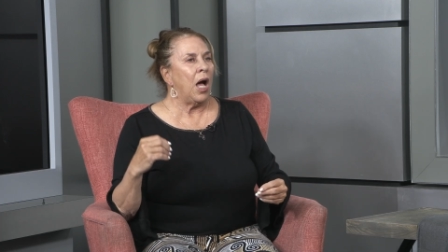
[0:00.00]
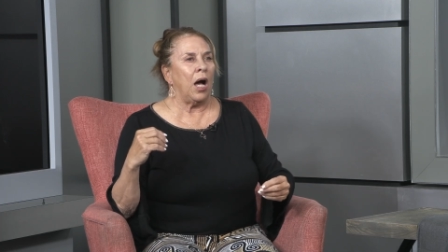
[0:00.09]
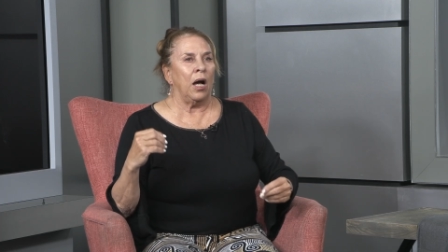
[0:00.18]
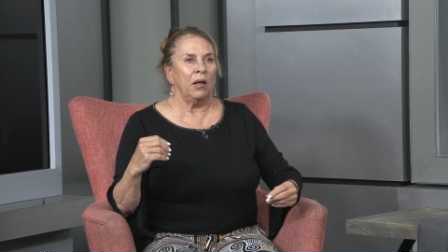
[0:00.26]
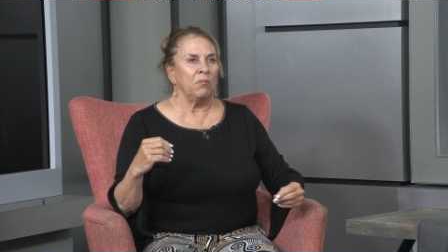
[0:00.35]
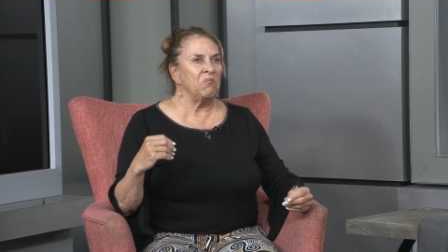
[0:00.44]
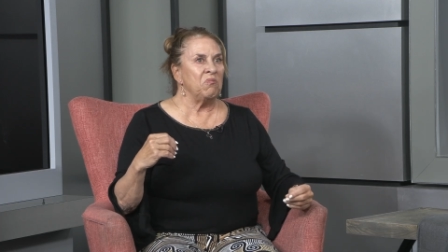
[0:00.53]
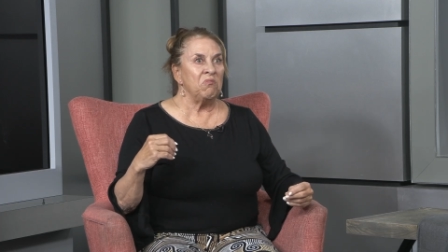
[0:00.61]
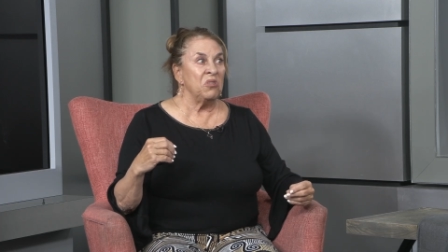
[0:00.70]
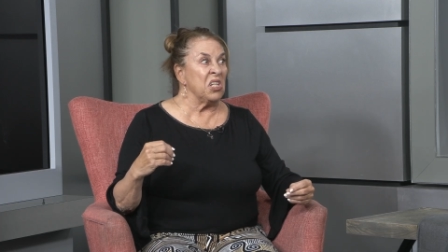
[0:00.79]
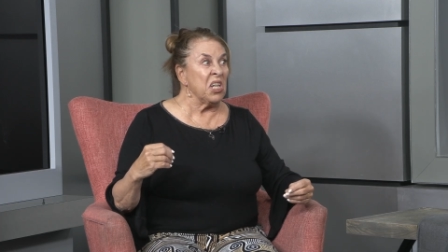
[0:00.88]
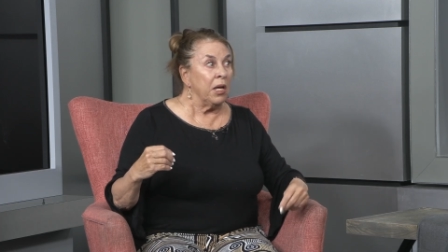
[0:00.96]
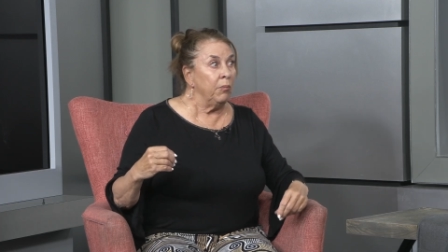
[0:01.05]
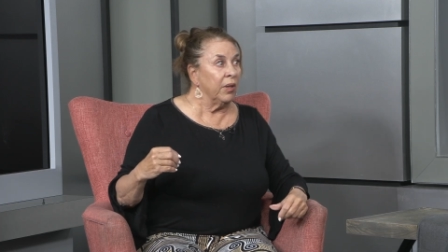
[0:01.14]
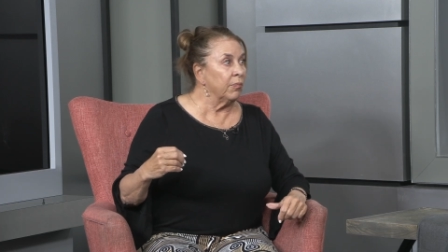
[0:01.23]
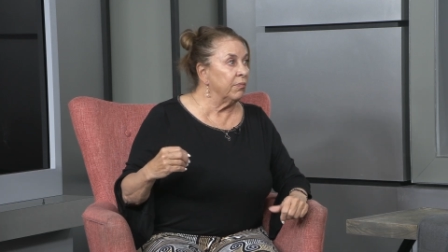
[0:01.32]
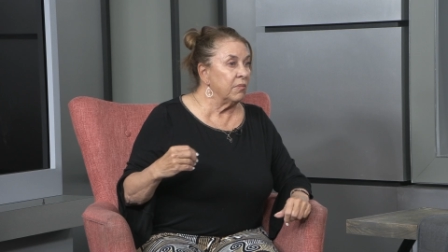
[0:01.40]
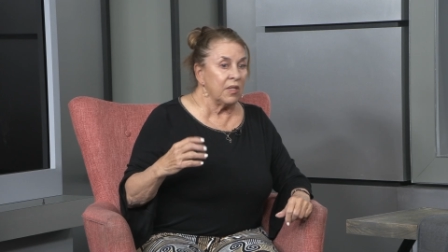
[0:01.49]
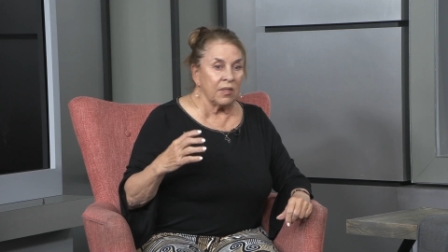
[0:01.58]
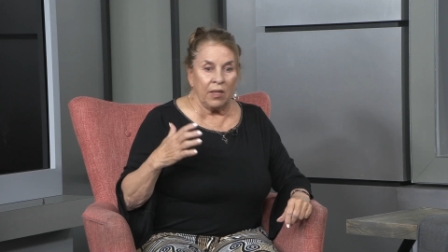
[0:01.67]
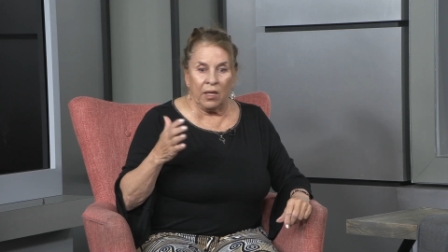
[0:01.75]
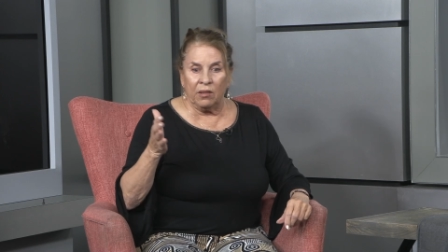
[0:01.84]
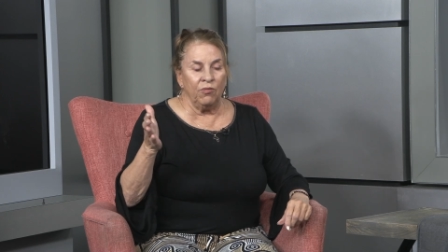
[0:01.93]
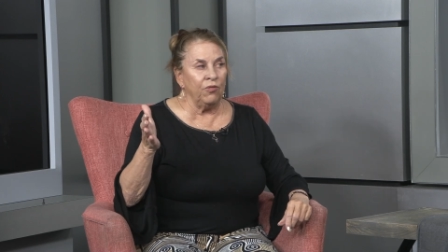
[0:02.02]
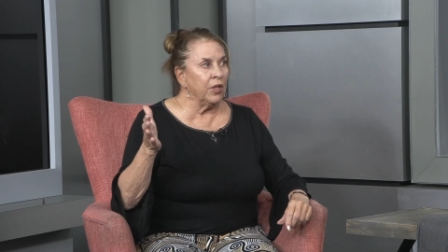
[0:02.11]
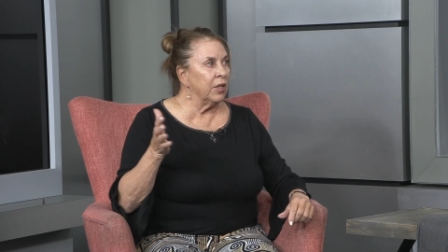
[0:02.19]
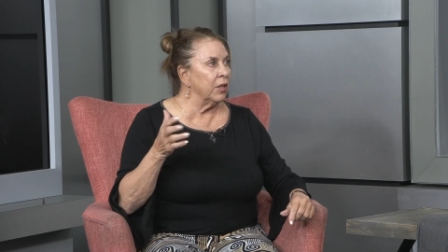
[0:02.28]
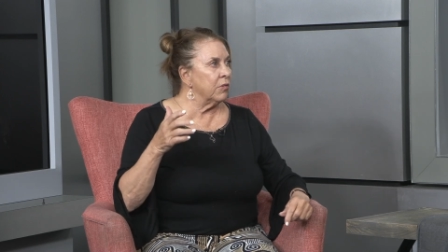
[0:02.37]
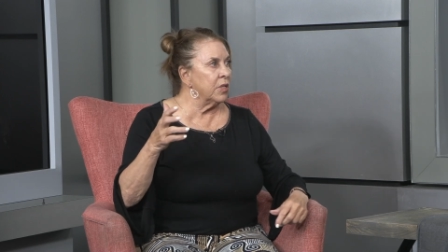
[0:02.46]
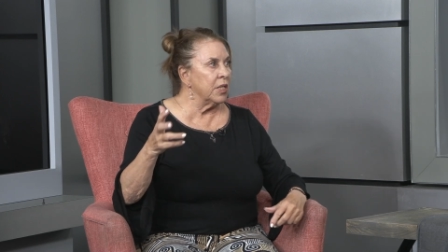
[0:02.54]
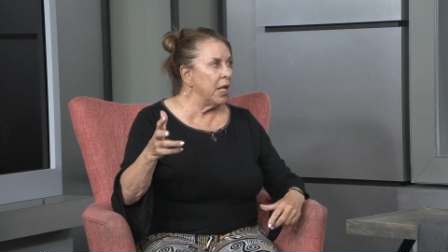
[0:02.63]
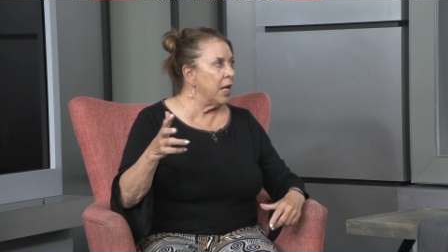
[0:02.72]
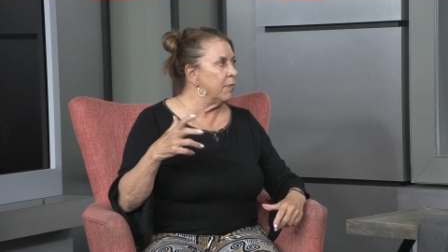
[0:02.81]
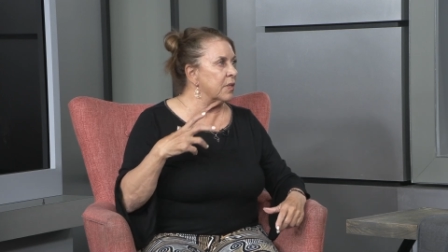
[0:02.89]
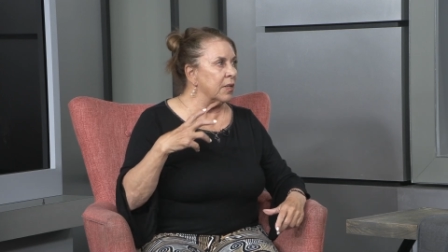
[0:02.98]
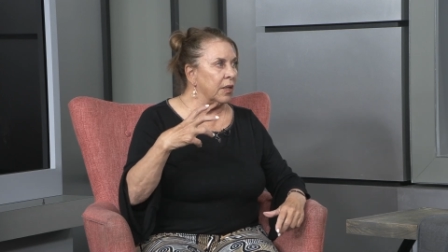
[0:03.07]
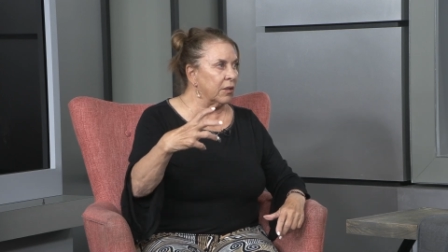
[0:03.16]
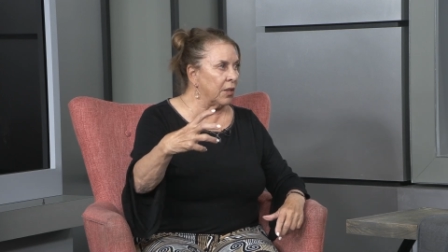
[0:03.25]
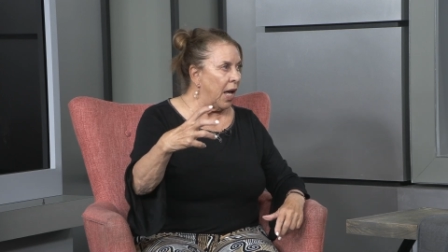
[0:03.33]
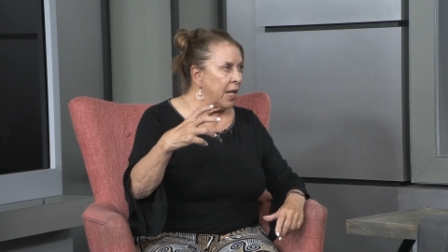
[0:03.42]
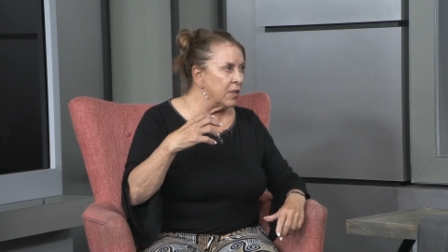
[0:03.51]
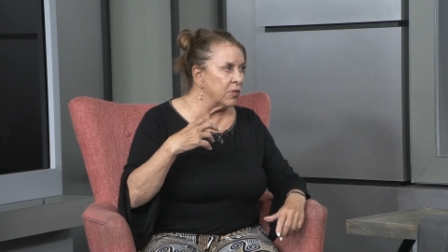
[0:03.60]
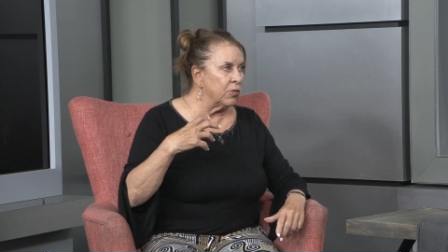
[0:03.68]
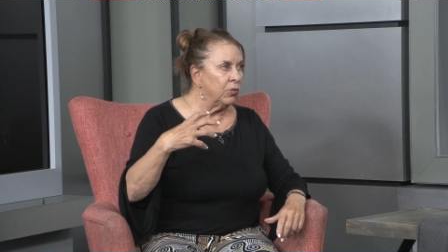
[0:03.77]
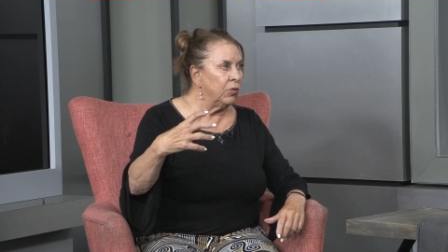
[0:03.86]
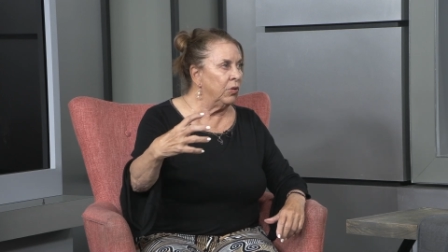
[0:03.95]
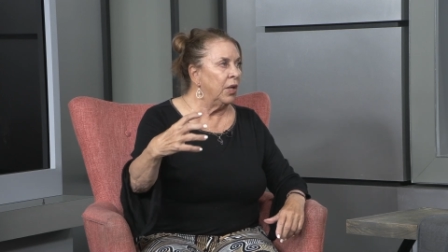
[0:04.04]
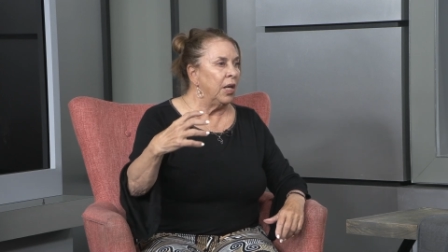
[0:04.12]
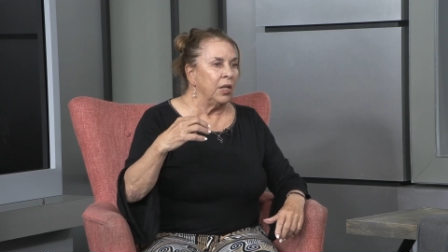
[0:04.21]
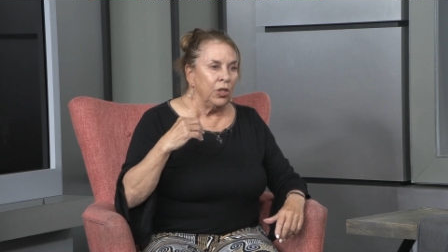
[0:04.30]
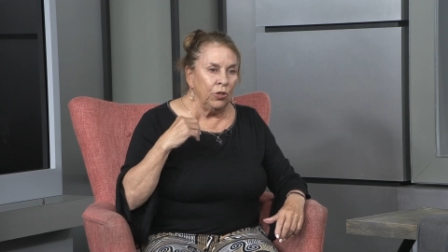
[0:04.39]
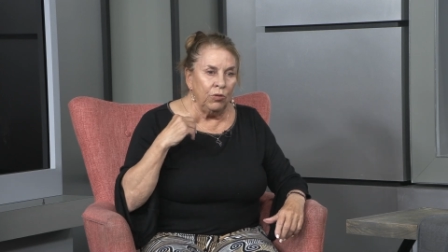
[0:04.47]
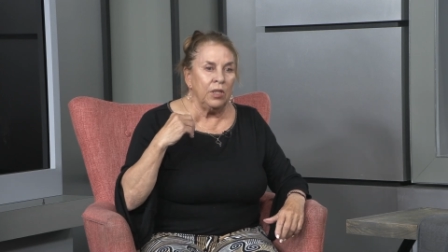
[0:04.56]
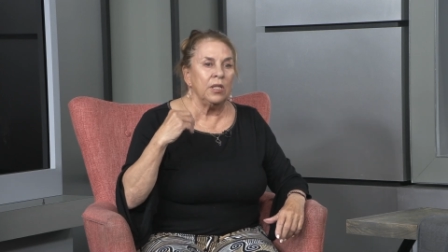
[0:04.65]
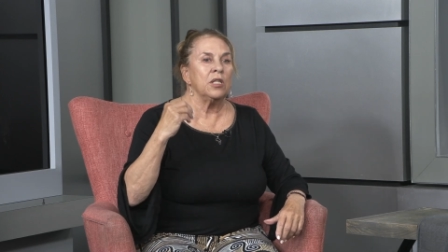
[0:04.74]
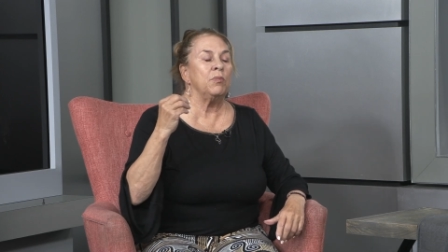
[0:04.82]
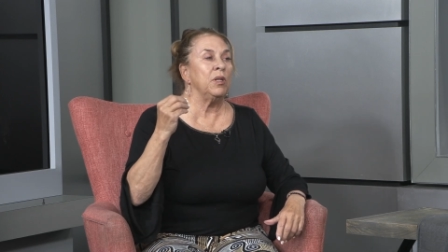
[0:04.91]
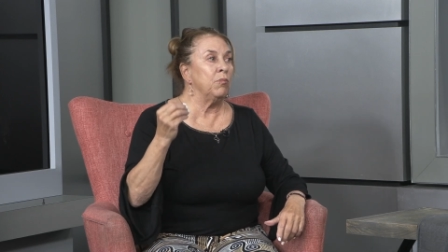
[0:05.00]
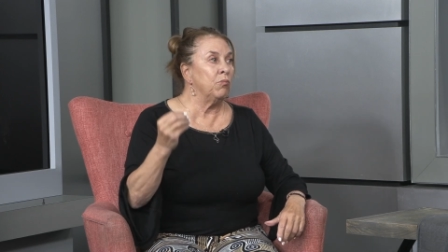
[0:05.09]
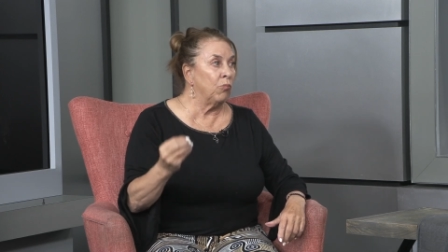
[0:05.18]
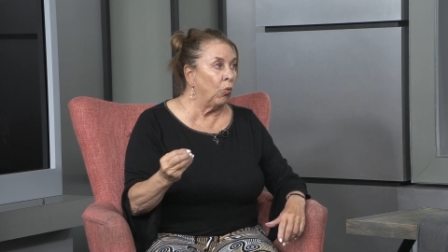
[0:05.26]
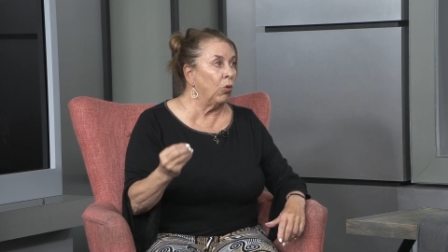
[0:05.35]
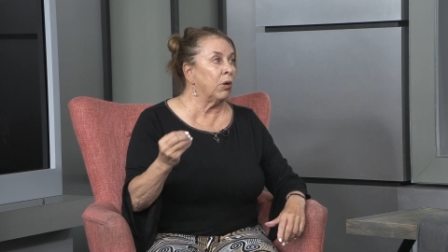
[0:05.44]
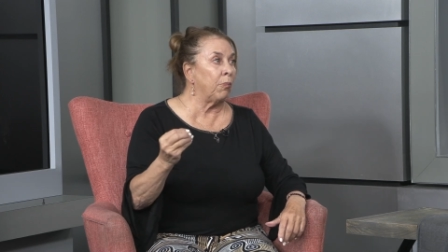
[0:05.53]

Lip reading: DM them, send video DMs. Like, the high school, you need to be more